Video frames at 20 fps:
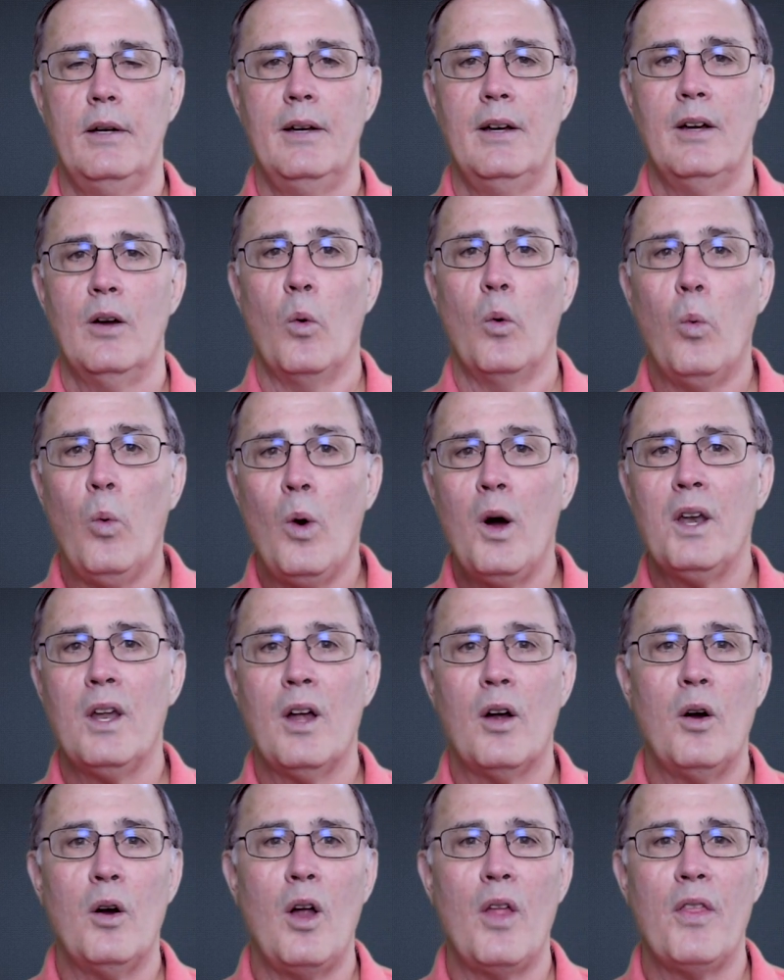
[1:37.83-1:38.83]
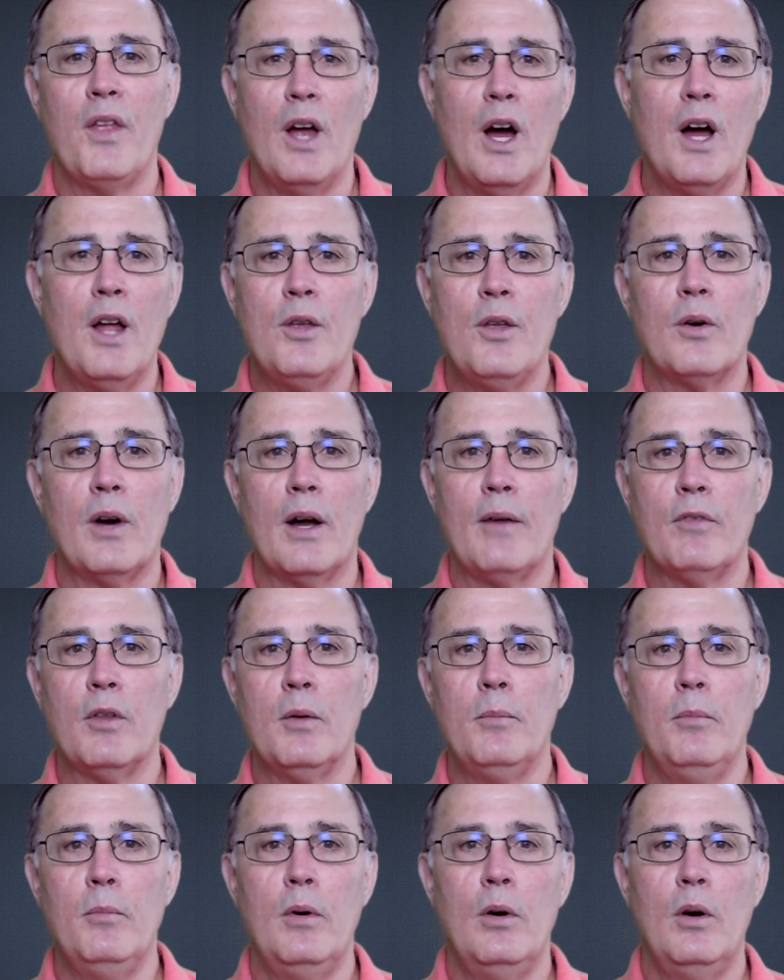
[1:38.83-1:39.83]
one or the other of
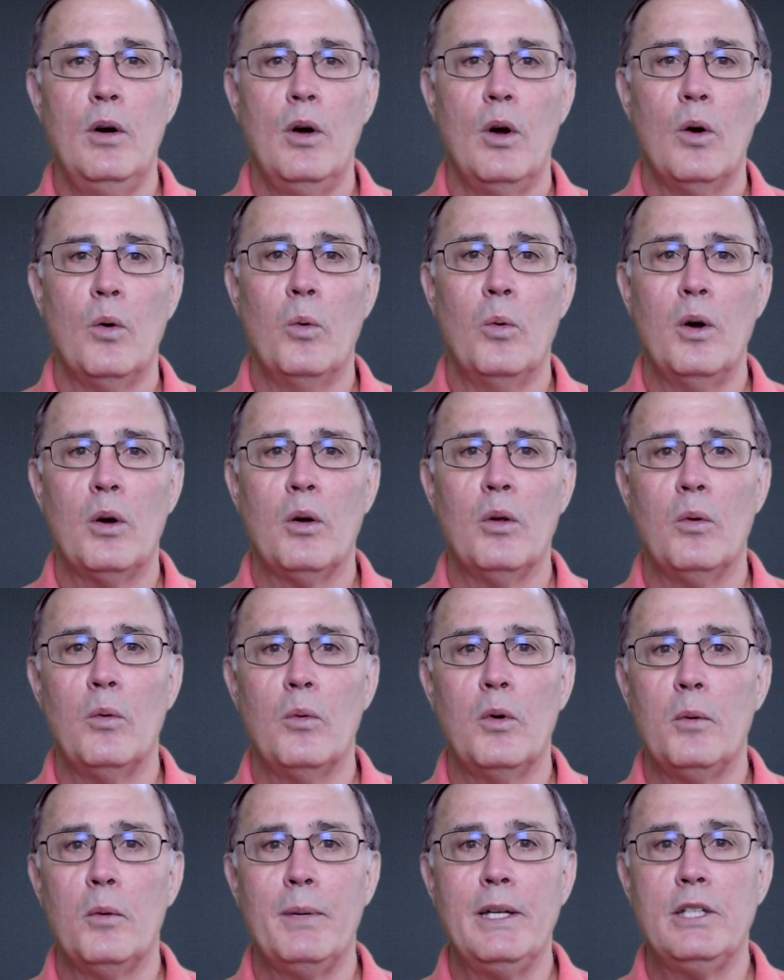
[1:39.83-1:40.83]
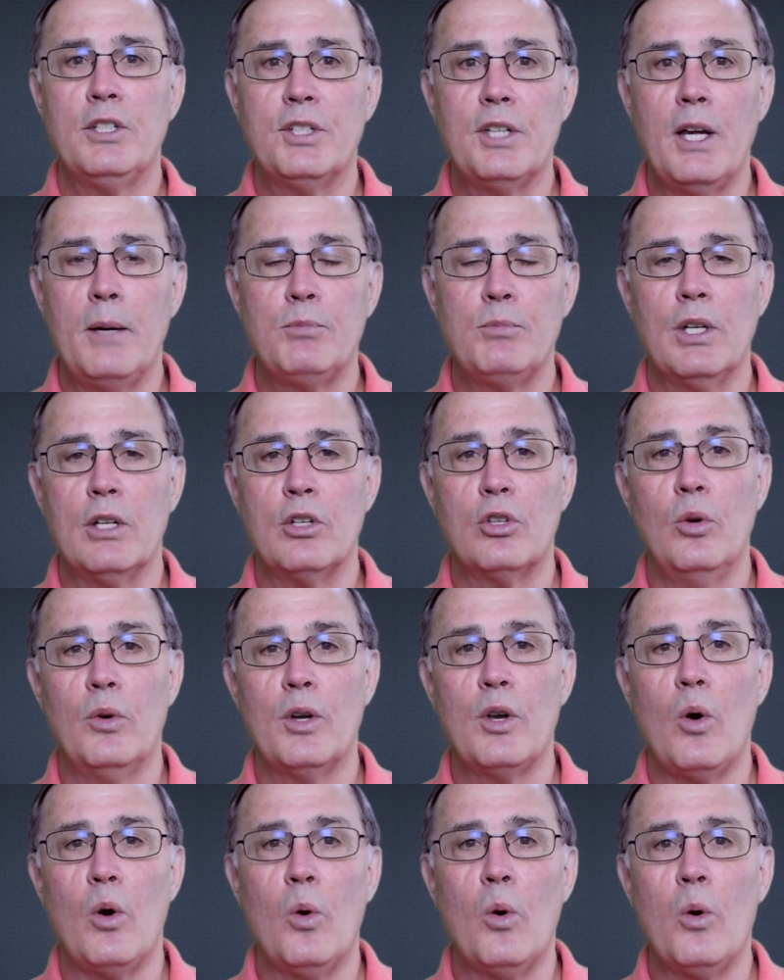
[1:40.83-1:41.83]
them will be subject to
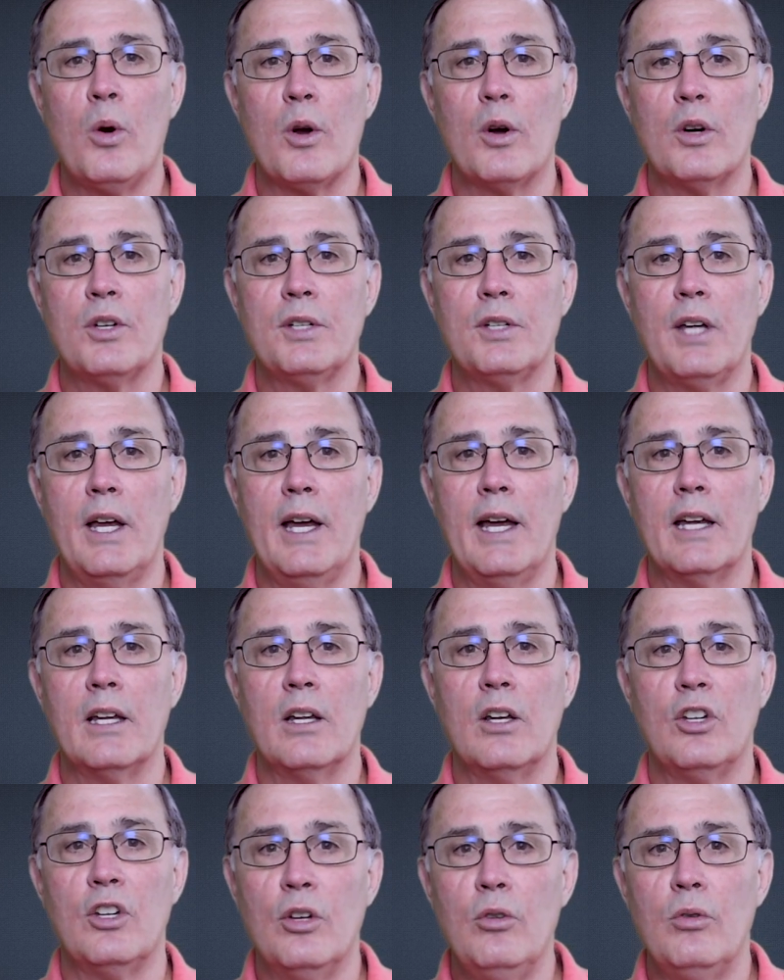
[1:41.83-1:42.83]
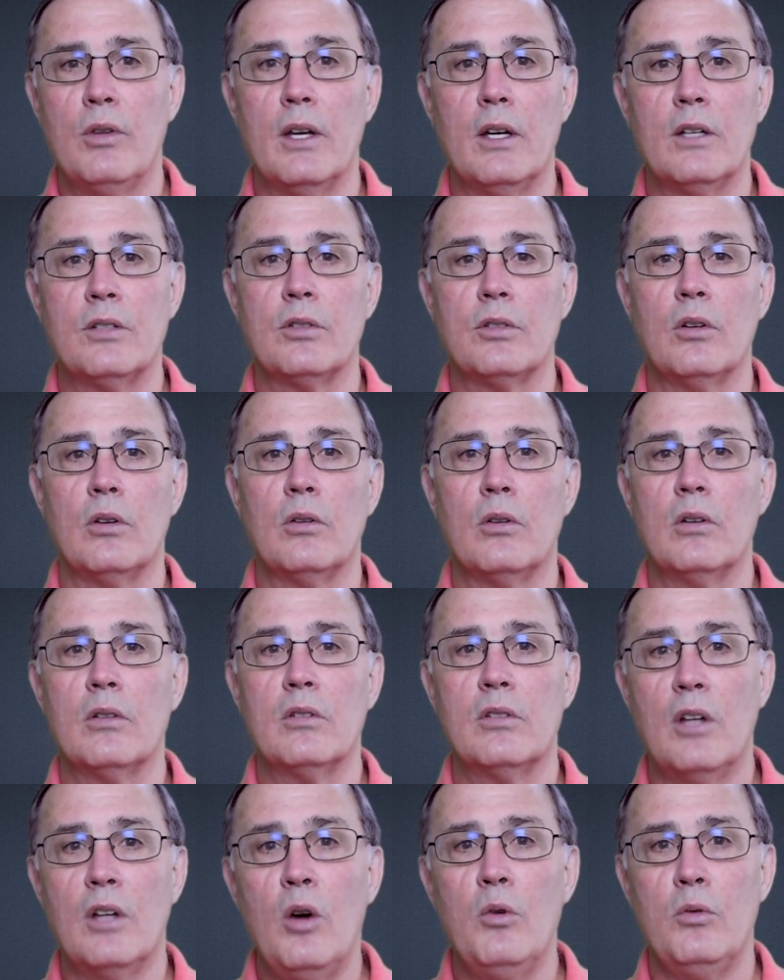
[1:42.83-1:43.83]
an order saying do this or
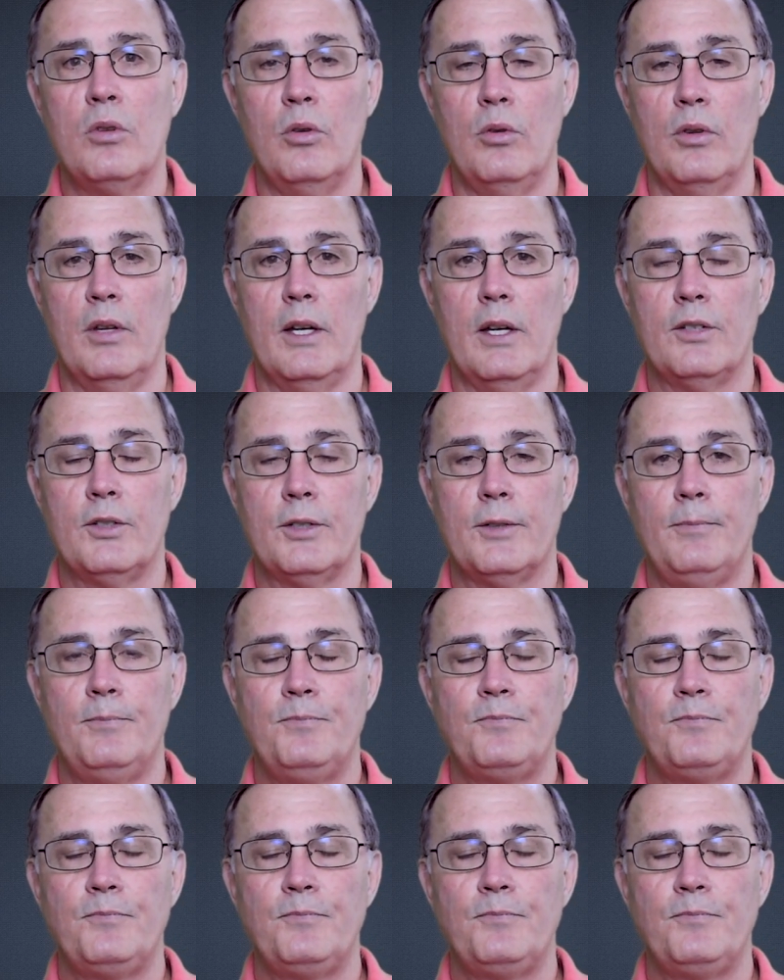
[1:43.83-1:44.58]
don't do this.